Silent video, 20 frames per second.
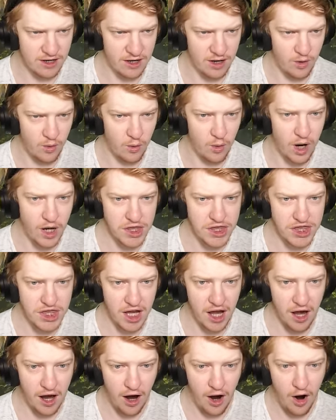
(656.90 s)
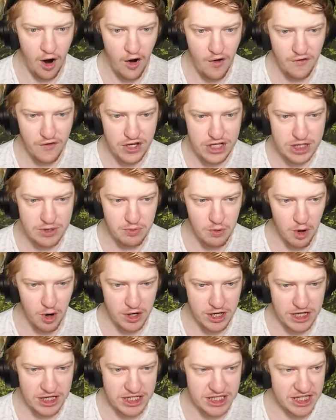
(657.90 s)
What the
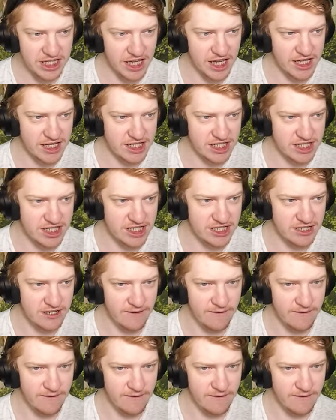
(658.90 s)
overspawn is this?